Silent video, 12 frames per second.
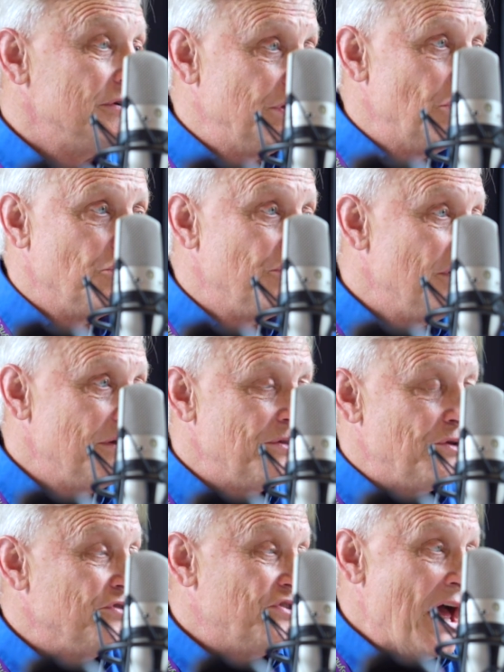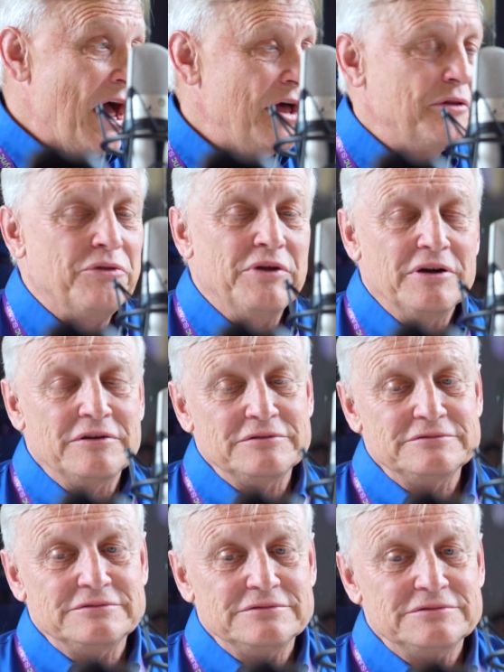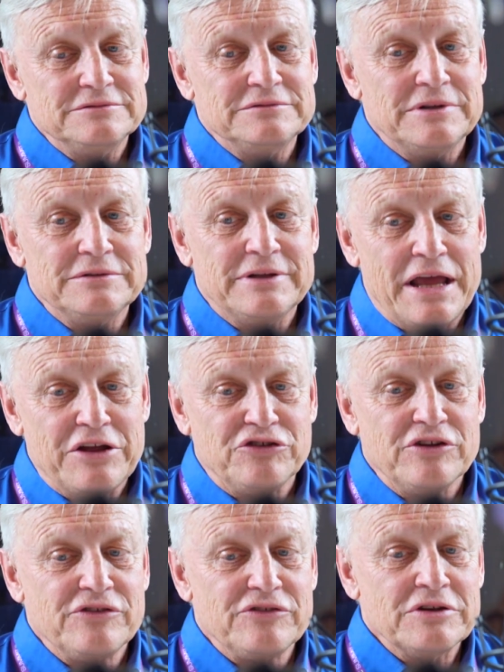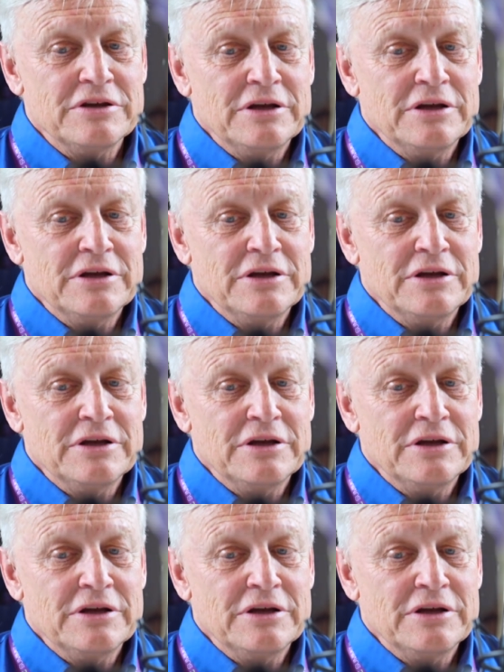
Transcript: they're sad, they're anxious.